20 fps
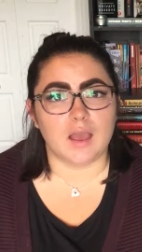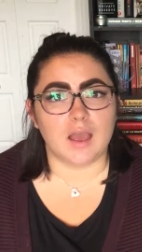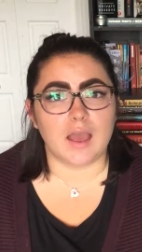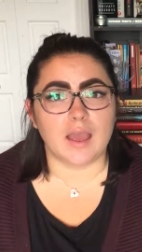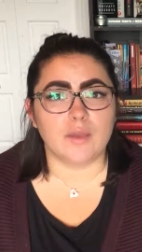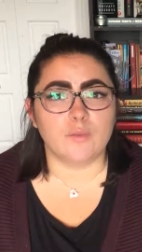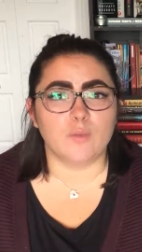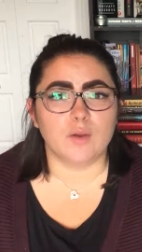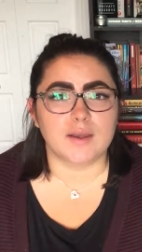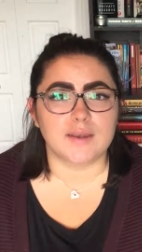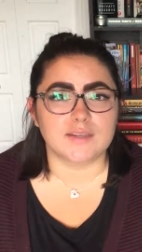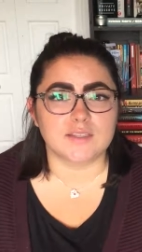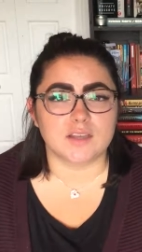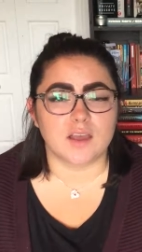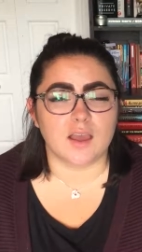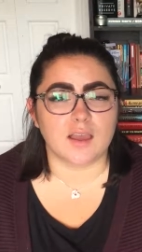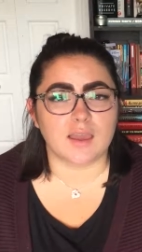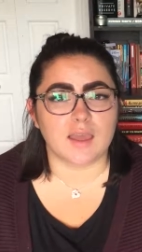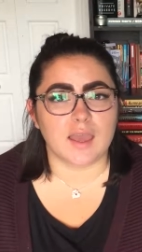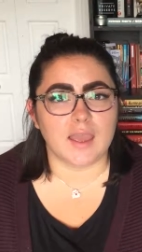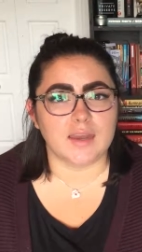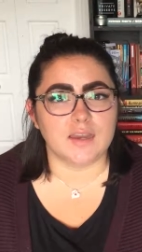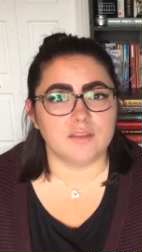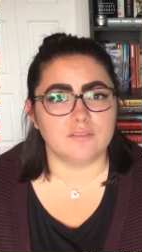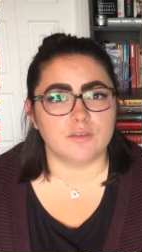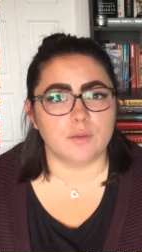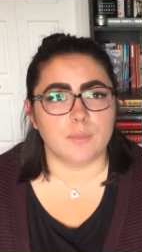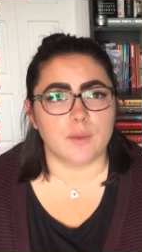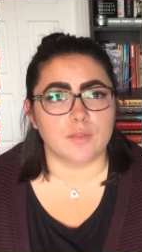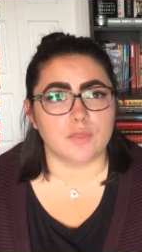I want to talk kind
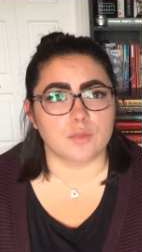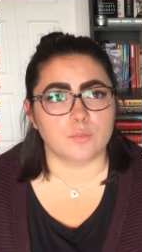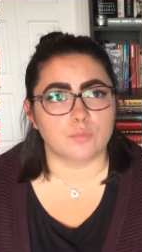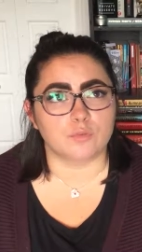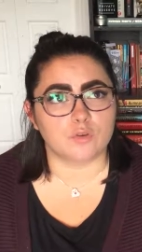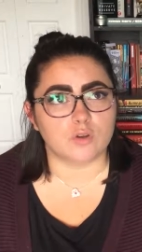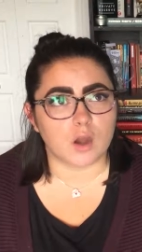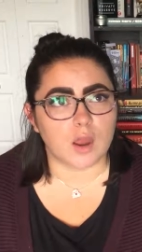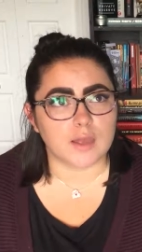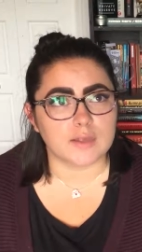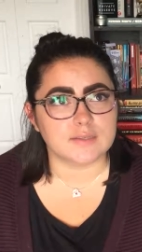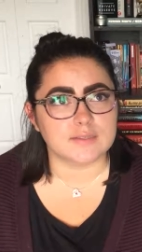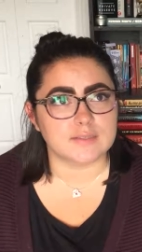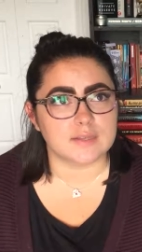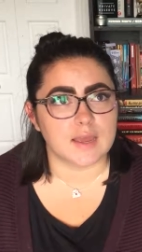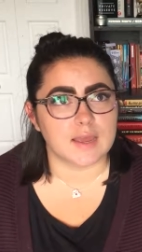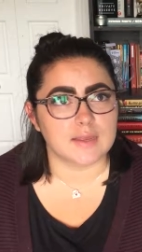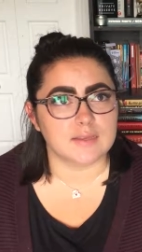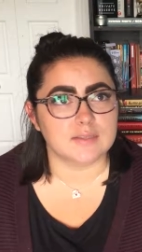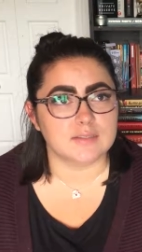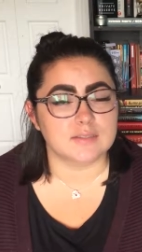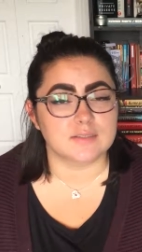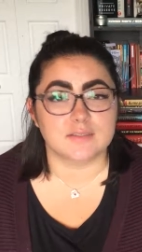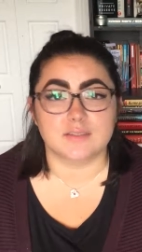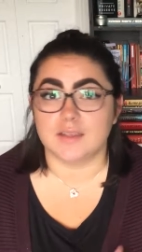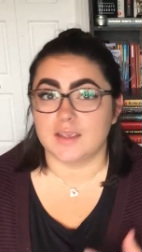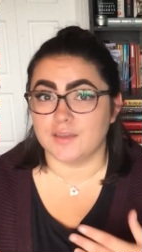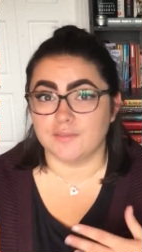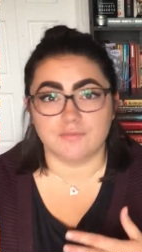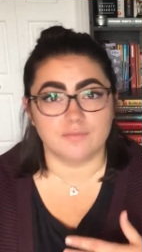of about the
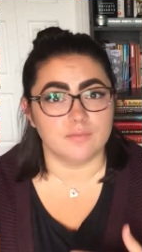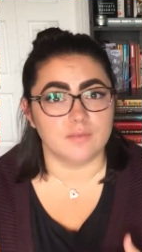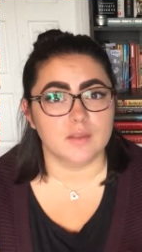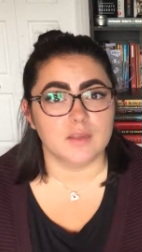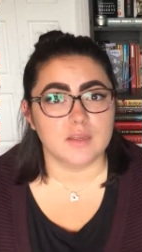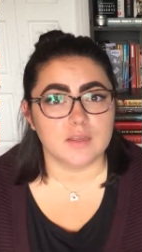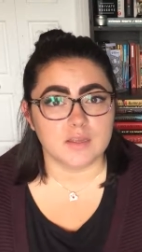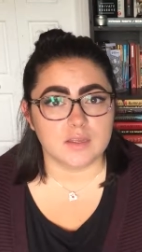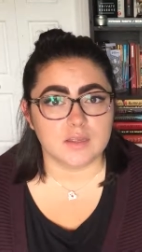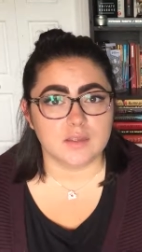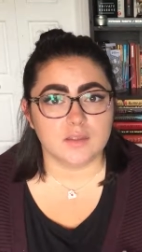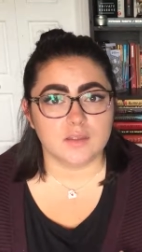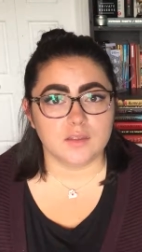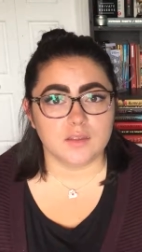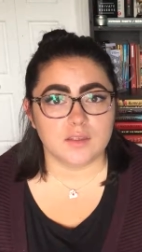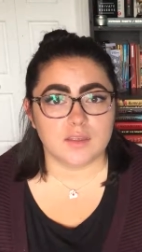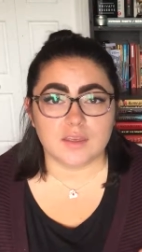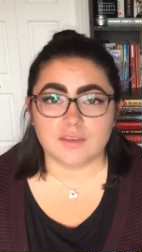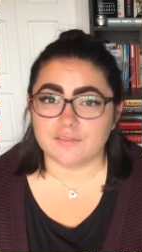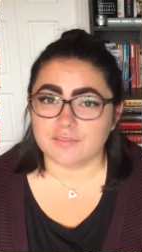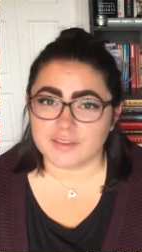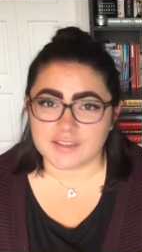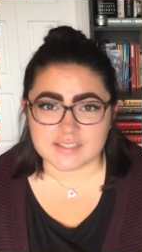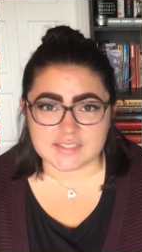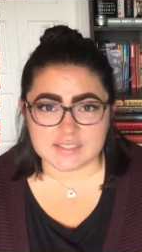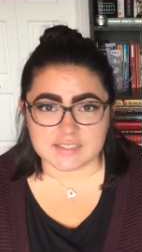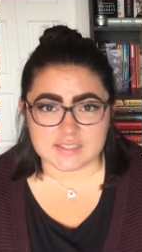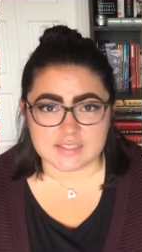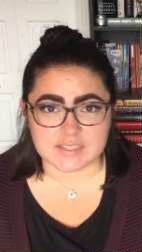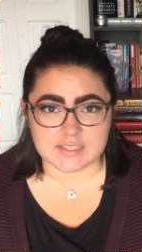process, if if I
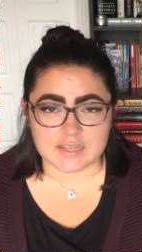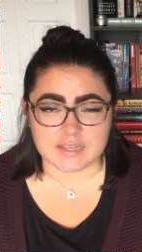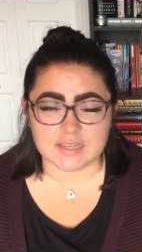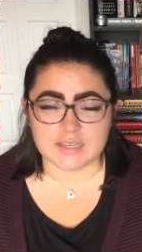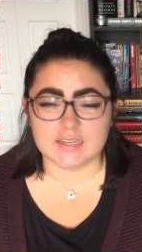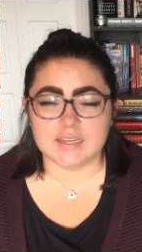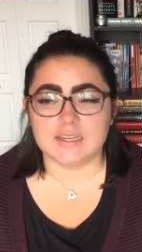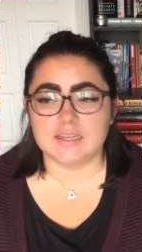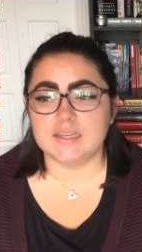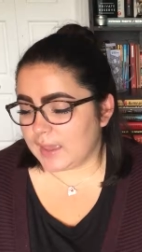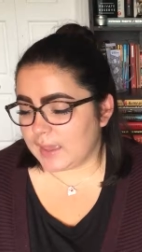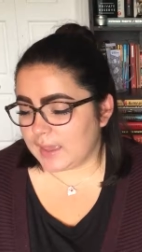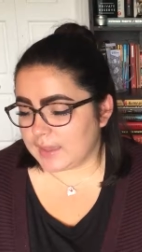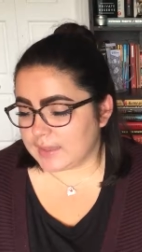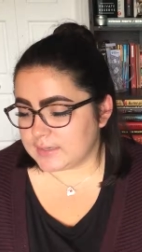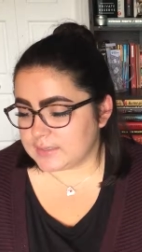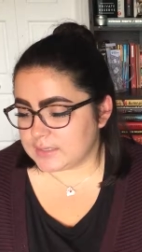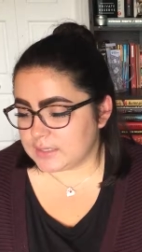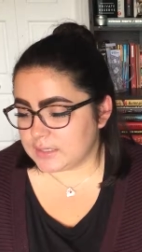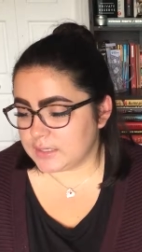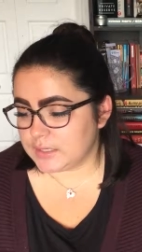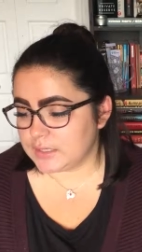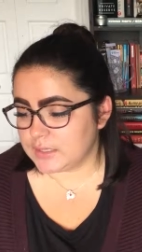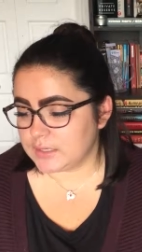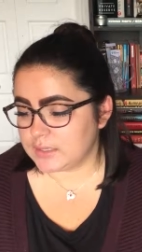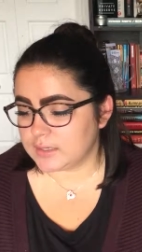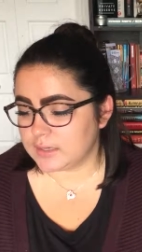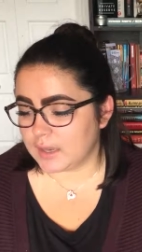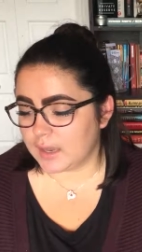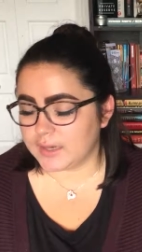succeeded, and
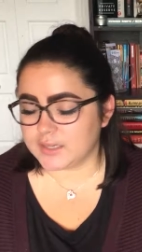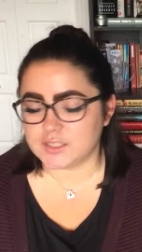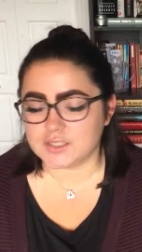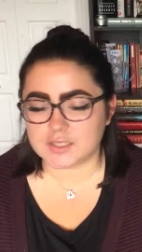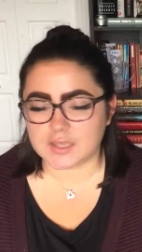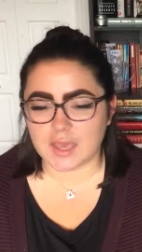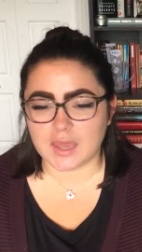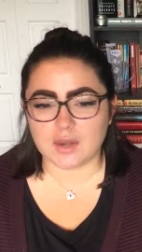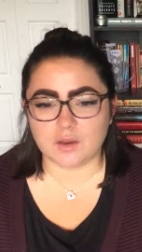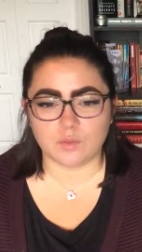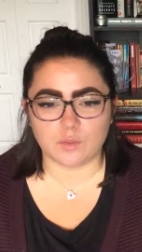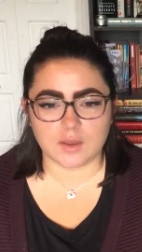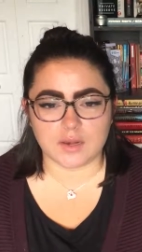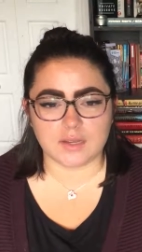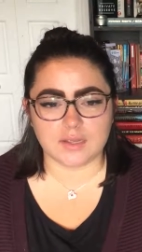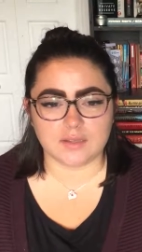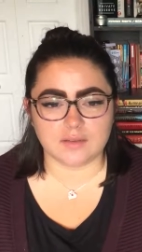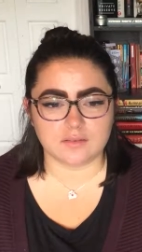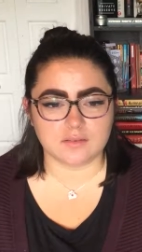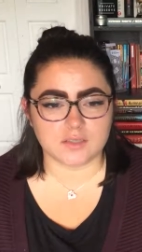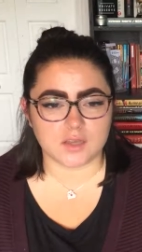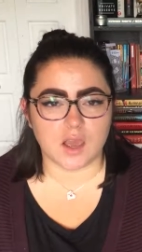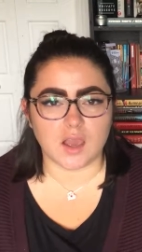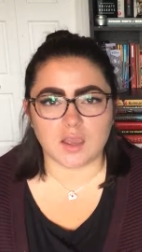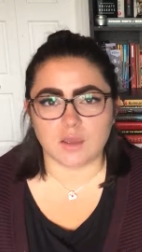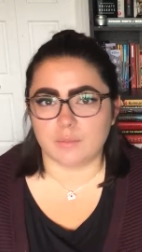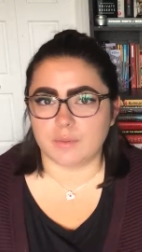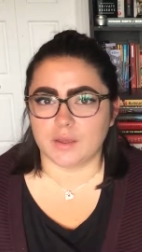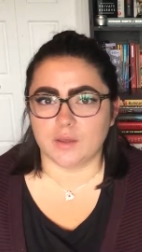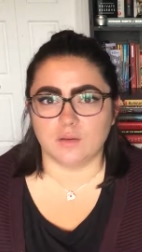I just kind of want to
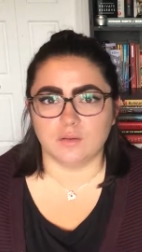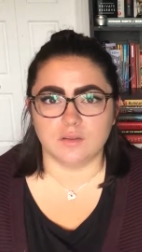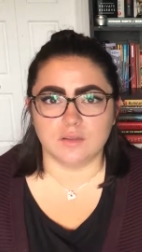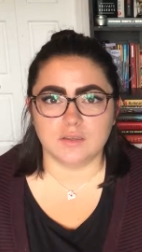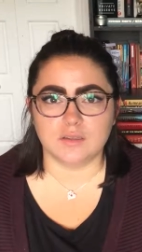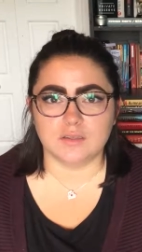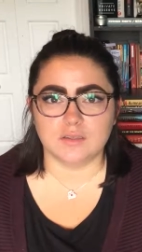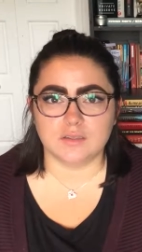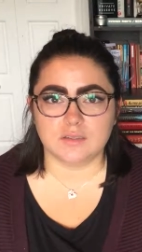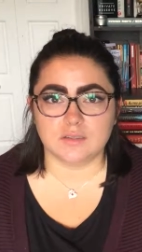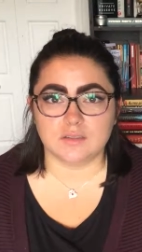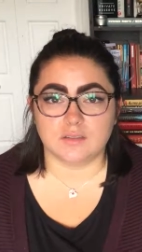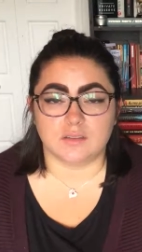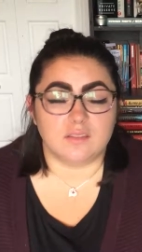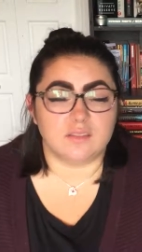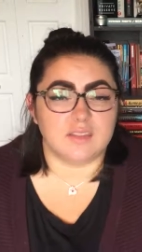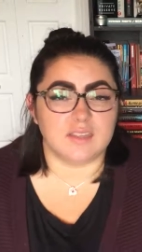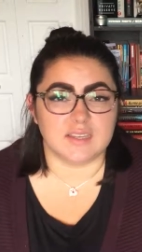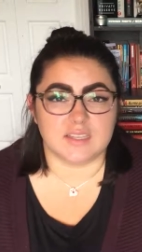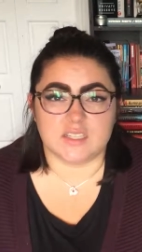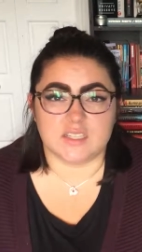talk about the